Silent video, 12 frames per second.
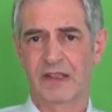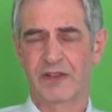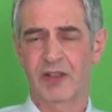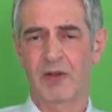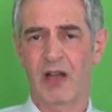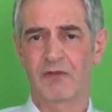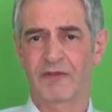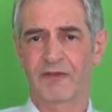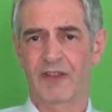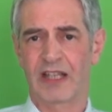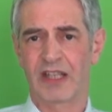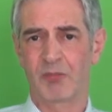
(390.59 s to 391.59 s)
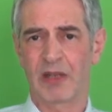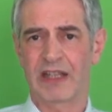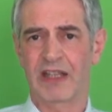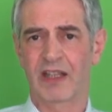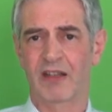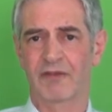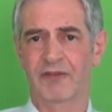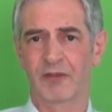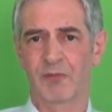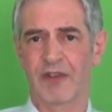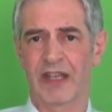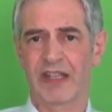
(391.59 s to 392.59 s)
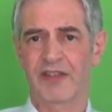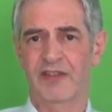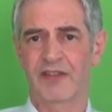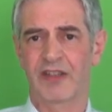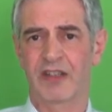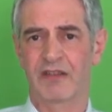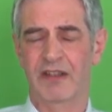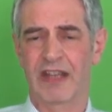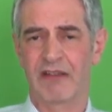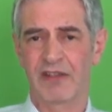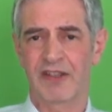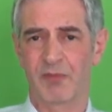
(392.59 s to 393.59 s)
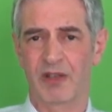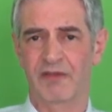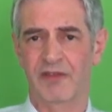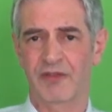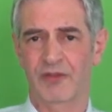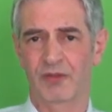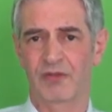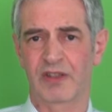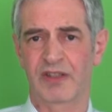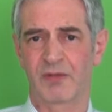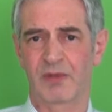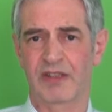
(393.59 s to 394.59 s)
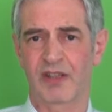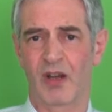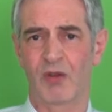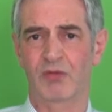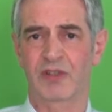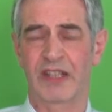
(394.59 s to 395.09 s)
So hopefully you're picking up from this that there is a bit of a story to be told,